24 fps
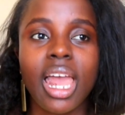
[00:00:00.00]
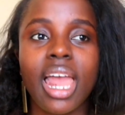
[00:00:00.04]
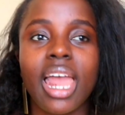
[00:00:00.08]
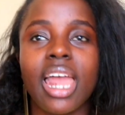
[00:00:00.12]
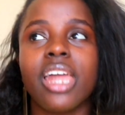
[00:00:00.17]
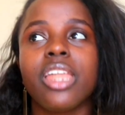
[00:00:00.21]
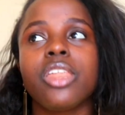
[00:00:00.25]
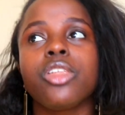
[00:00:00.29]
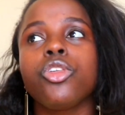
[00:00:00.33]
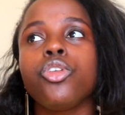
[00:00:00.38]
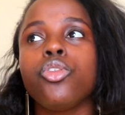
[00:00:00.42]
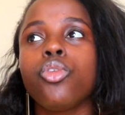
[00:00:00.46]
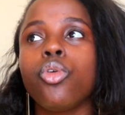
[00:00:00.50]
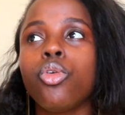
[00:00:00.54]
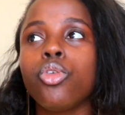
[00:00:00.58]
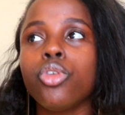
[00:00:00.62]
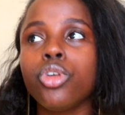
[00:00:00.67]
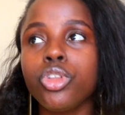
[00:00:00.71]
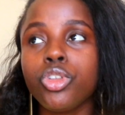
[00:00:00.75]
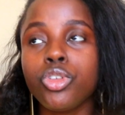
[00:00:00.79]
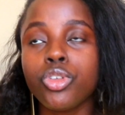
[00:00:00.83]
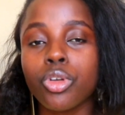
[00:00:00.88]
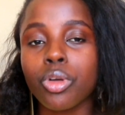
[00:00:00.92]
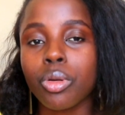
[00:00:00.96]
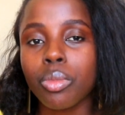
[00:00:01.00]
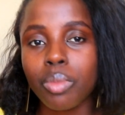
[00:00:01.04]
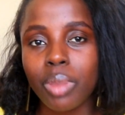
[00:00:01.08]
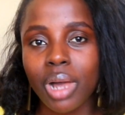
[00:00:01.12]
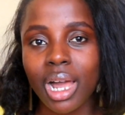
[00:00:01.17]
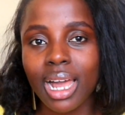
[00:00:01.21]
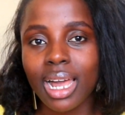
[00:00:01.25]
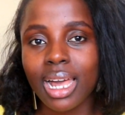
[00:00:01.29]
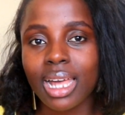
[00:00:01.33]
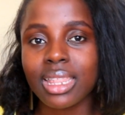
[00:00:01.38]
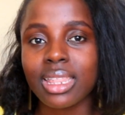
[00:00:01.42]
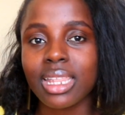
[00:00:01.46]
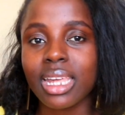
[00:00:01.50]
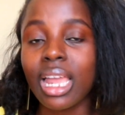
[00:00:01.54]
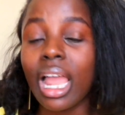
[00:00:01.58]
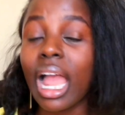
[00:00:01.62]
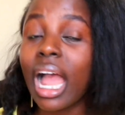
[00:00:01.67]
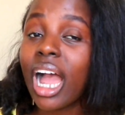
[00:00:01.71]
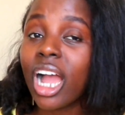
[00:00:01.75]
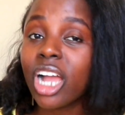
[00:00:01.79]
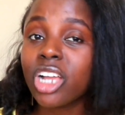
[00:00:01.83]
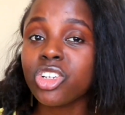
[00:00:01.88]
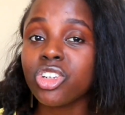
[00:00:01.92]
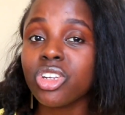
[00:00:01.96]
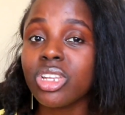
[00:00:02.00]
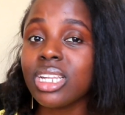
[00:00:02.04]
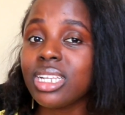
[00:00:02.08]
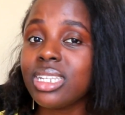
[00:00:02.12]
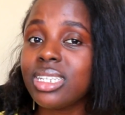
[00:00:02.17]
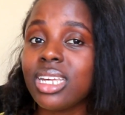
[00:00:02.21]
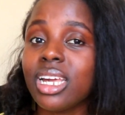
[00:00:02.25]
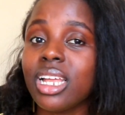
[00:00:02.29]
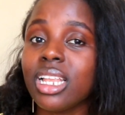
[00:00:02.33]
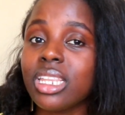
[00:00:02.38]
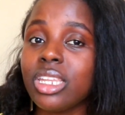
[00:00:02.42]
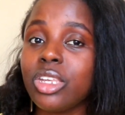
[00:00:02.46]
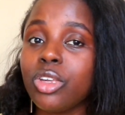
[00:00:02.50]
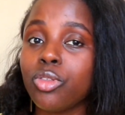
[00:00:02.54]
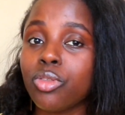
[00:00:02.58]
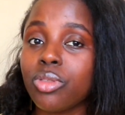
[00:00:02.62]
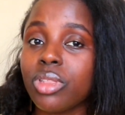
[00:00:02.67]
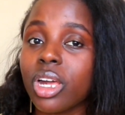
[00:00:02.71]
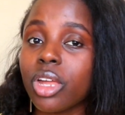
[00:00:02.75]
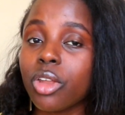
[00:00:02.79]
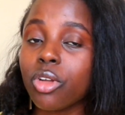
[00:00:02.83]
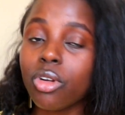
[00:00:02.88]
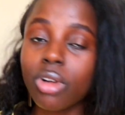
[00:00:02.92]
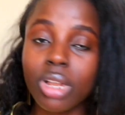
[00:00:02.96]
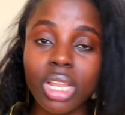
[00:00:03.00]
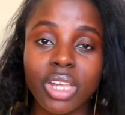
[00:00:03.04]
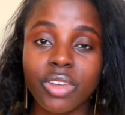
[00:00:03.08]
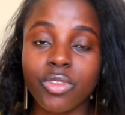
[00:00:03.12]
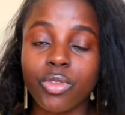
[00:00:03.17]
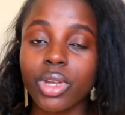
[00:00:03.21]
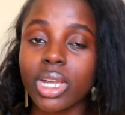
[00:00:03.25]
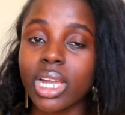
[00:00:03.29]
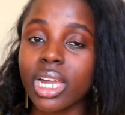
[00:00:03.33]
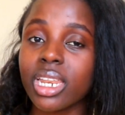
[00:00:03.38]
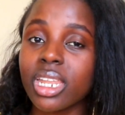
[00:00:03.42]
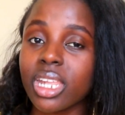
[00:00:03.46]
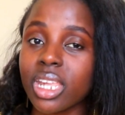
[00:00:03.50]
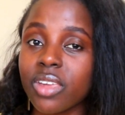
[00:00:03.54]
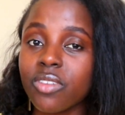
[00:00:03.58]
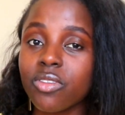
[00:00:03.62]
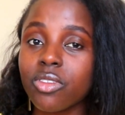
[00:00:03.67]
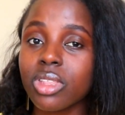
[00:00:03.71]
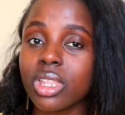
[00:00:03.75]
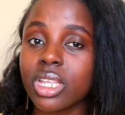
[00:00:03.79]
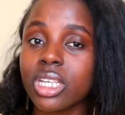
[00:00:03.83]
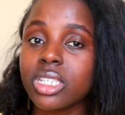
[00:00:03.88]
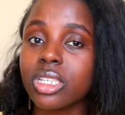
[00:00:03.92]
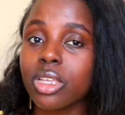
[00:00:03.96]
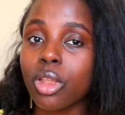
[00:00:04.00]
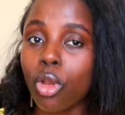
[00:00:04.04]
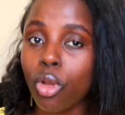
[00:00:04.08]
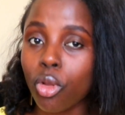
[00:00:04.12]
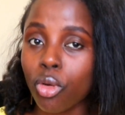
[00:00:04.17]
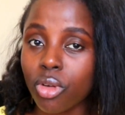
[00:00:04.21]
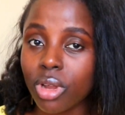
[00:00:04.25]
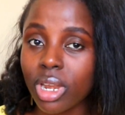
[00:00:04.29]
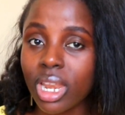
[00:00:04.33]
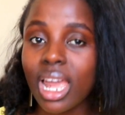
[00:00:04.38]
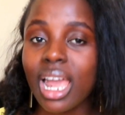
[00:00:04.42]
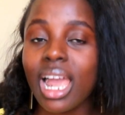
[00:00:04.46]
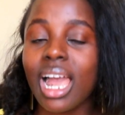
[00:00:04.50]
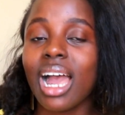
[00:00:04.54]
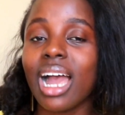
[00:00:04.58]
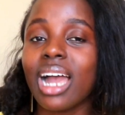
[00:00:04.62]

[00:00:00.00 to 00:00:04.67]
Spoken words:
and you go to your bank and they actually tell you that only we can give you this loan